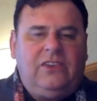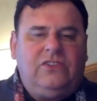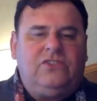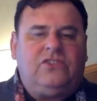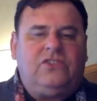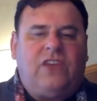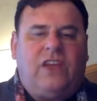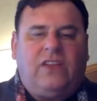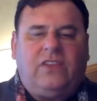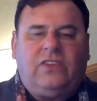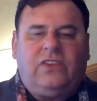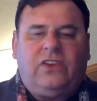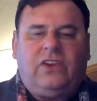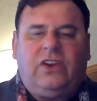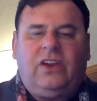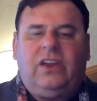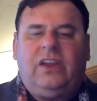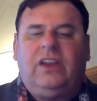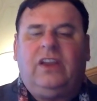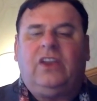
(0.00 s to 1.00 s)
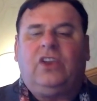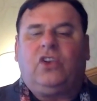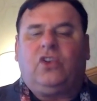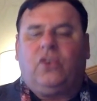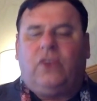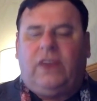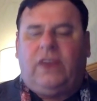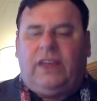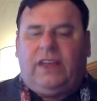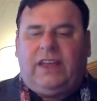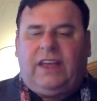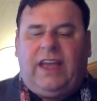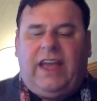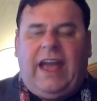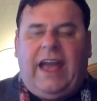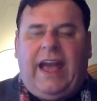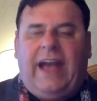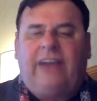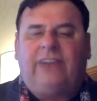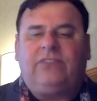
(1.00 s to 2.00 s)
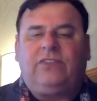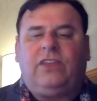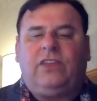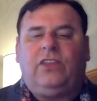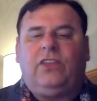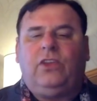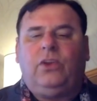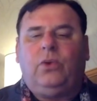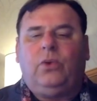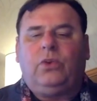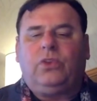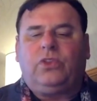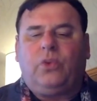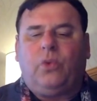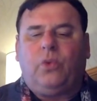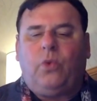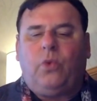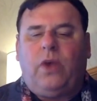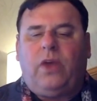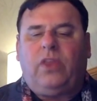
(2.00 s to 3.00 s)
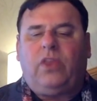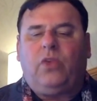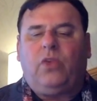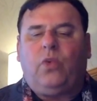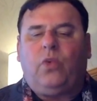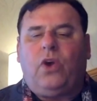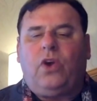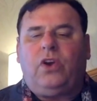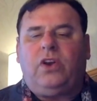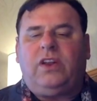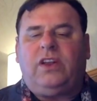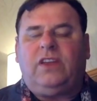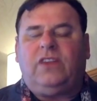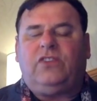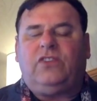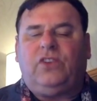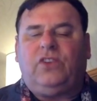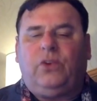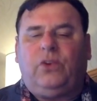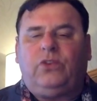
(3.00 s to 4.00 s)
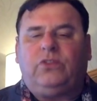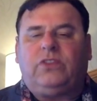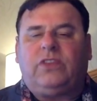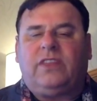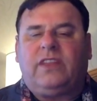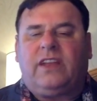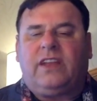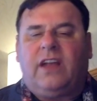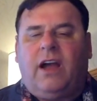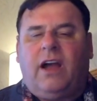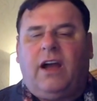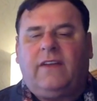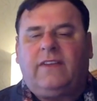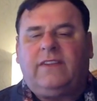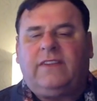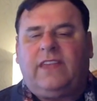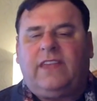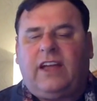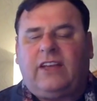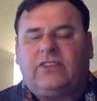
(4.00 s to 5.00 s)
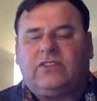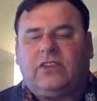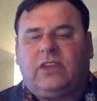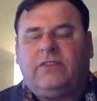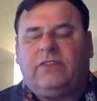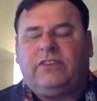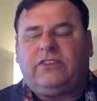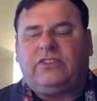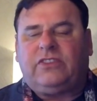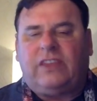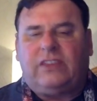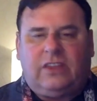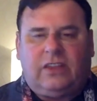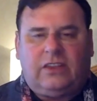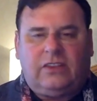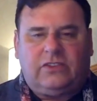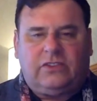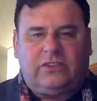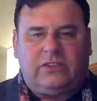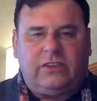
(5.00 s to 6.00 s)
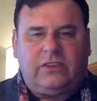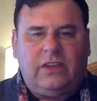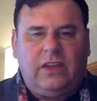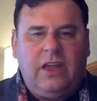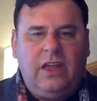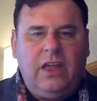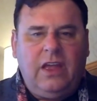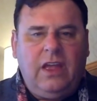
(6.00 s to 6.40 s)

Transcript: Gender in Greek has to do with the way the word is used in the context of a sentence.